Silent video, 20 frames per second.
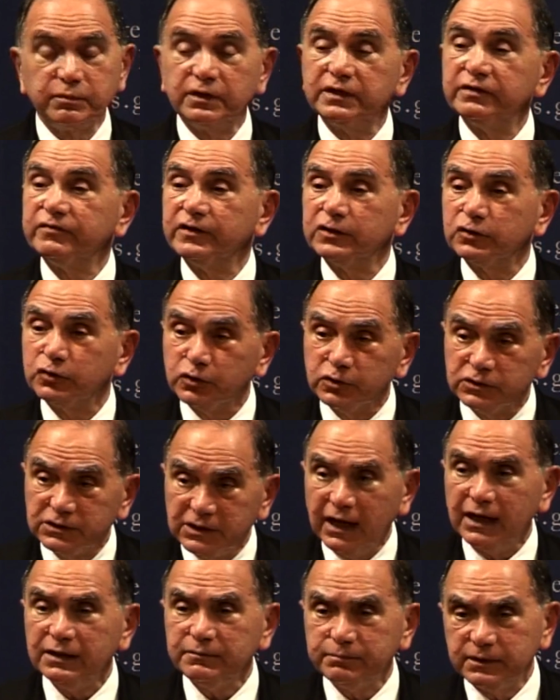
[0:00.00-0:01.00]
But if it could
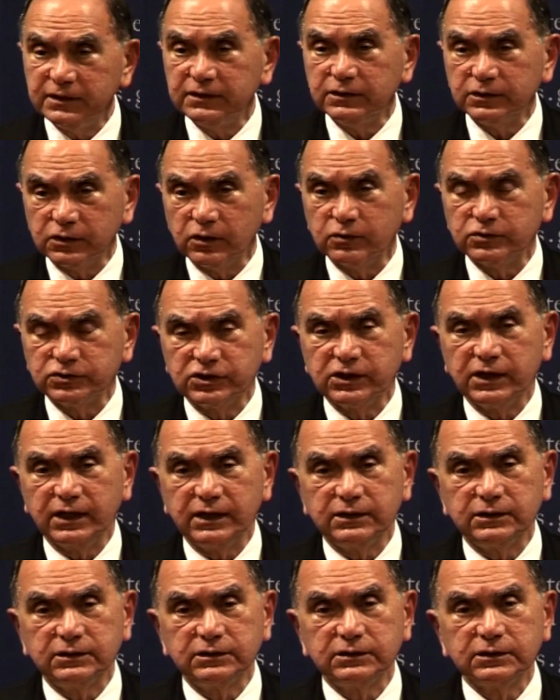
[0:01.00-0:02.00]
not be
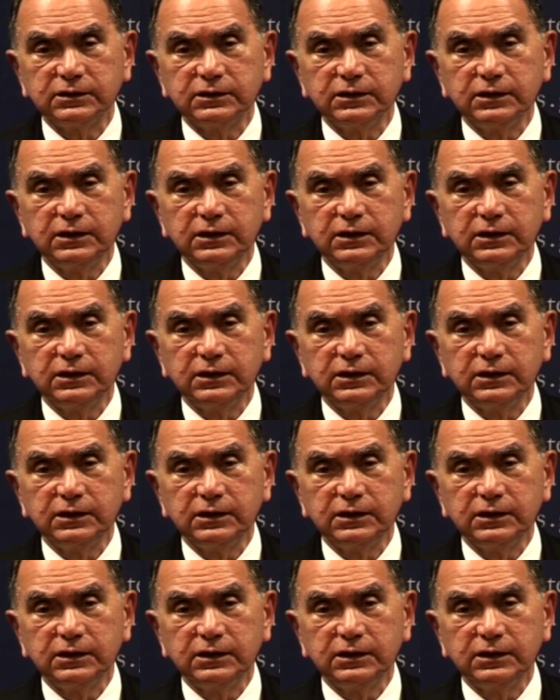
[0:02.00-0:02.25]
negotiated,